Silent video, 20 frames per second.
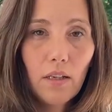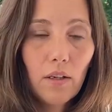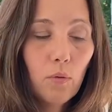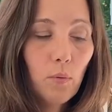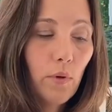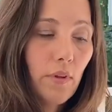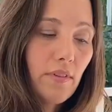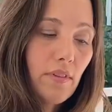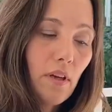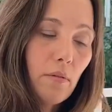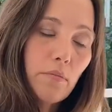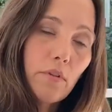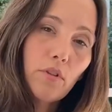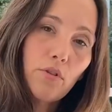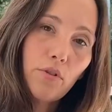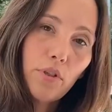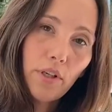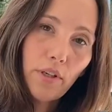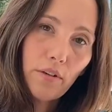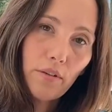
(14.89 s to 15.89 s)
When something
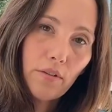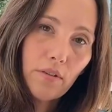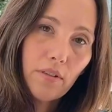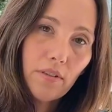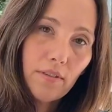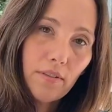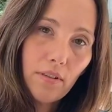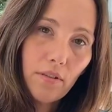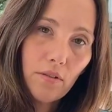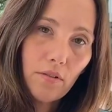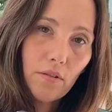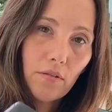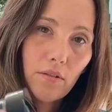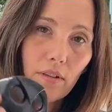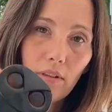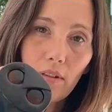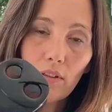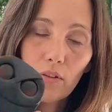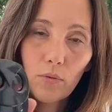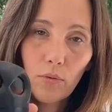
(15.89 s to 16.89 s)
triggers the sensor,
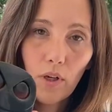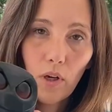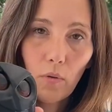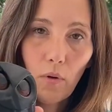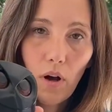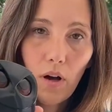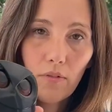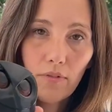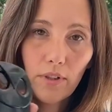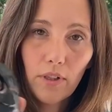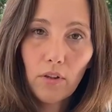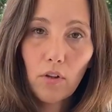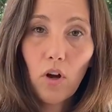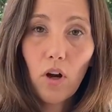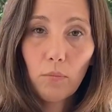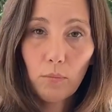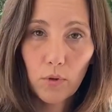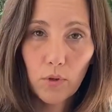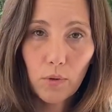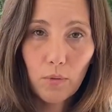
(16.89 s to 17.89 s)
then this will go off. An
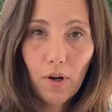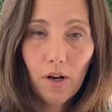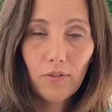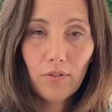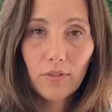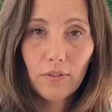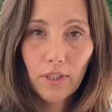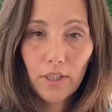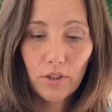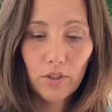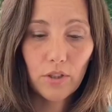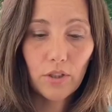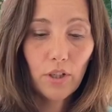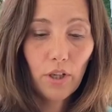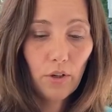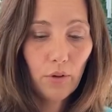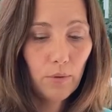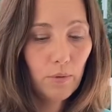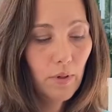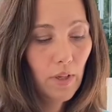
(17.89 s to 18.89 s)
alarm will go off and let you
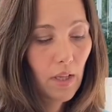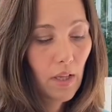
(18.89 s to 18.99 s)
know.